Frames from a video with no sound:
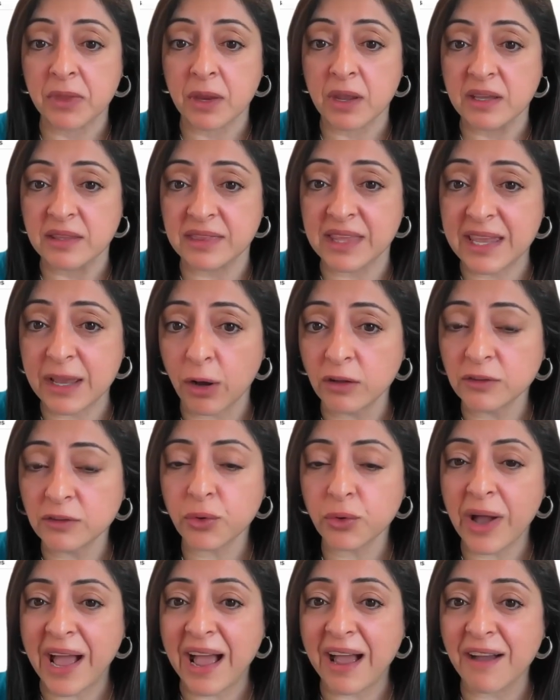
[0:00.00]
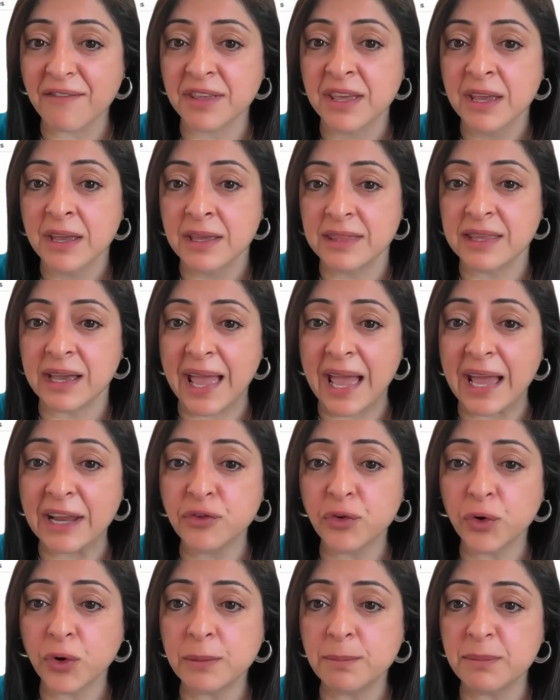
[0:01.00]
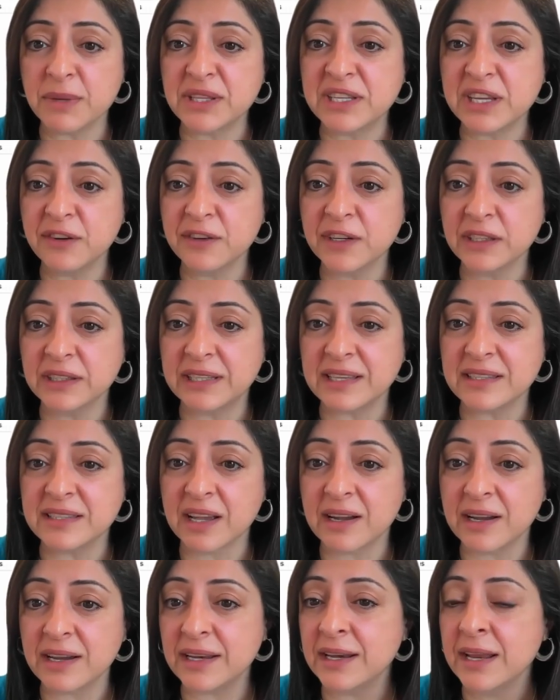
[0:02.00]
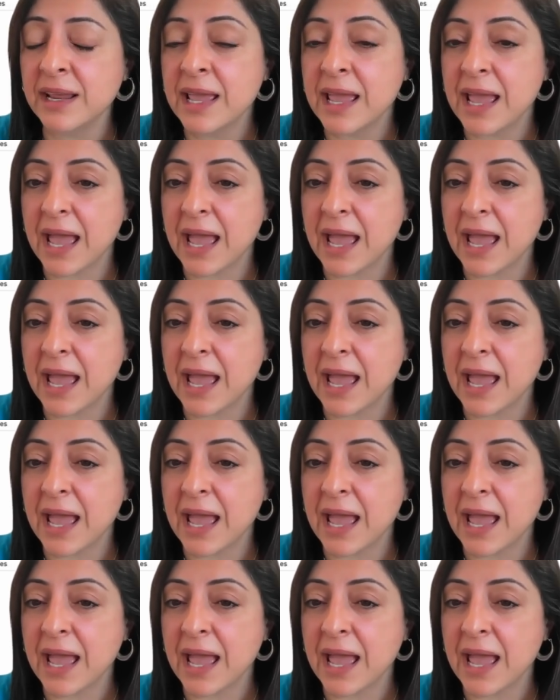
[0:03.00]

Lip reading: They also have the Android material design,